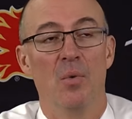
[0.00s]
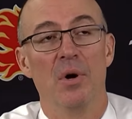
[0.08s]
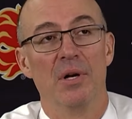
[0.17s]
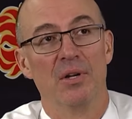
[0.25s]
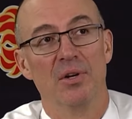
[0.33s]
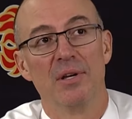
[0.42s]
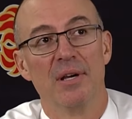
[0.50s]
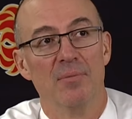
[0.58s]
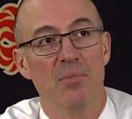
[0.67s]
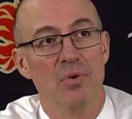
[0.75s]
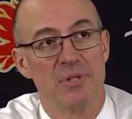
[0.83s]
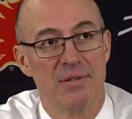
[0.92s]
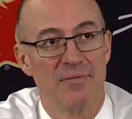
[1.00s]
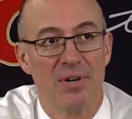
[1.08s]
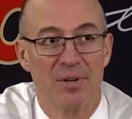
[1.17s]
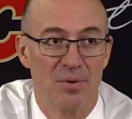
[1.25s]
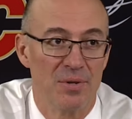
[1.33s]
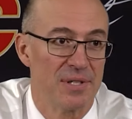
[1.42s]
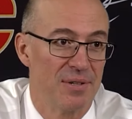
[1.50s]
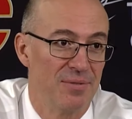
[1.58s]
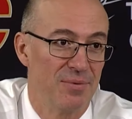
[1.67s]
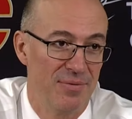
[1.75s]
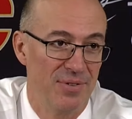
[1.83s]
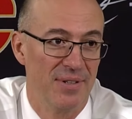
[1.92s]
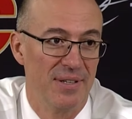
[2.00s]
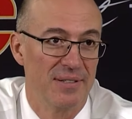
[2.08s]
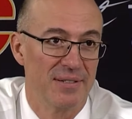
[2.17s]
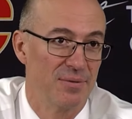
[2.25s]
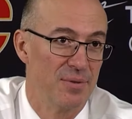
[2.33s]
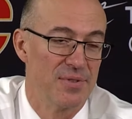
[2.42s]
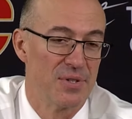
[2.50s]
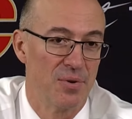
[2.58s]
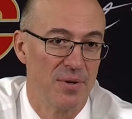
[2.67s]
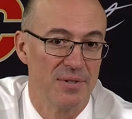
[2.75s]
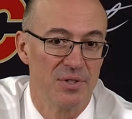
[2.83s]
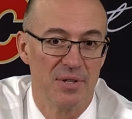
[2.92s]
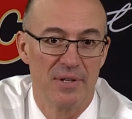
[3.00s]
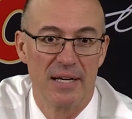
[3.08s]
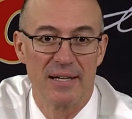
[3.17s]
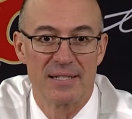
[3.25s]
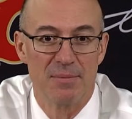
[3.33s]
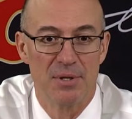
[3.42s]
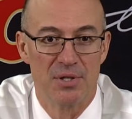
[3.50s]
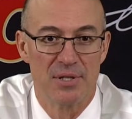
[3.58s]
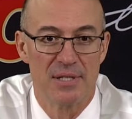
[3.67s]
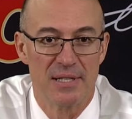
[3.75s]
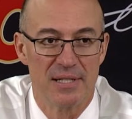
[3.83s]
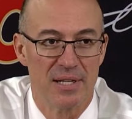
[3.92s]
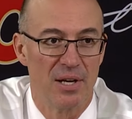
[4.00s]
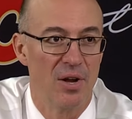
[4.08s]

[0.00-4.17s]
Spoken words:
When you look at most of our goals that we feel like that we've scored during the exhibition season,